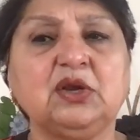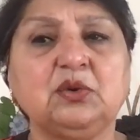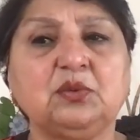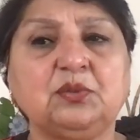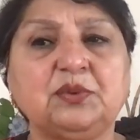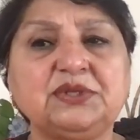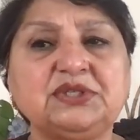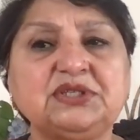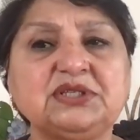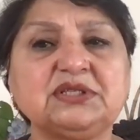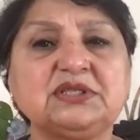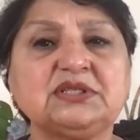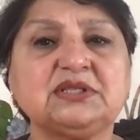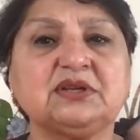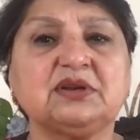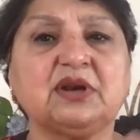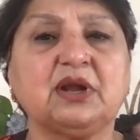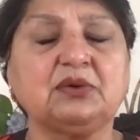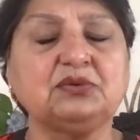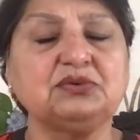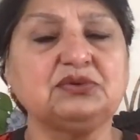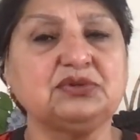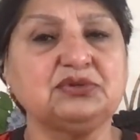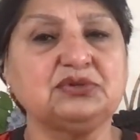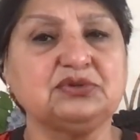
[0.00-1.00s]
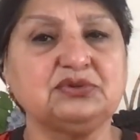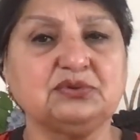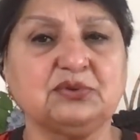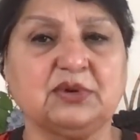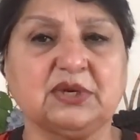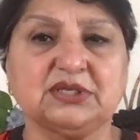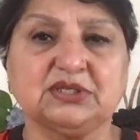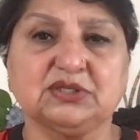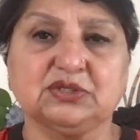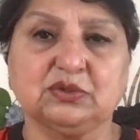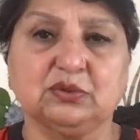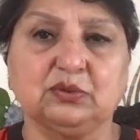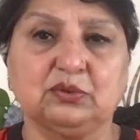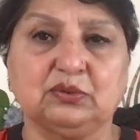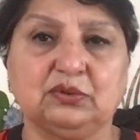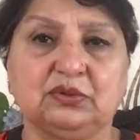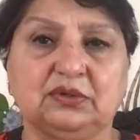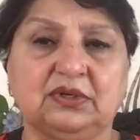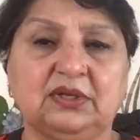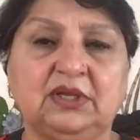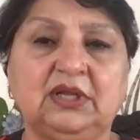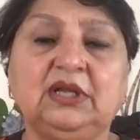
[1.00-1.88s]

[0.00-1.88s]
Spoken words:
which is the route to our soul.